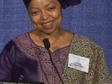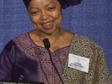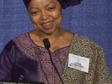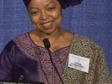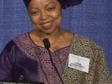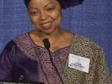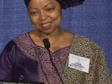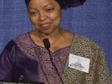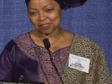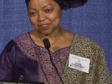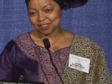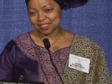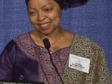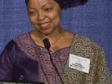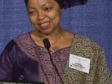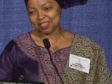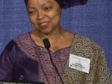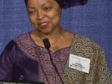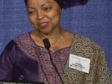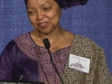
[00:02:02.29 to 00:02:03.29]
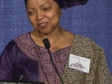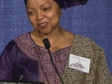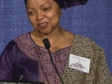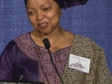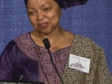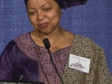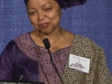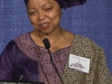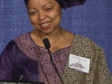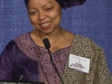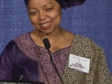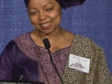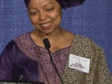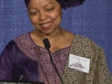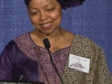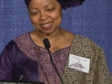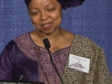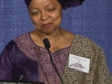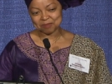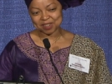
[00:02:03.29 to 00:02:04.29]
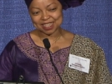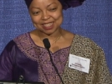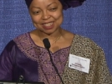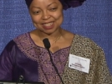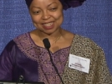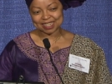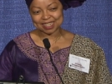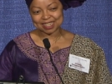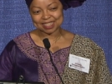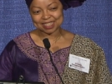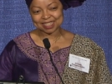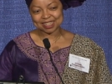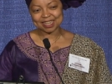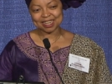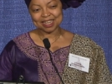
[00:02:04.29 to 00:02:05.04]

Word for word: I shall continue to do what it is that Penn State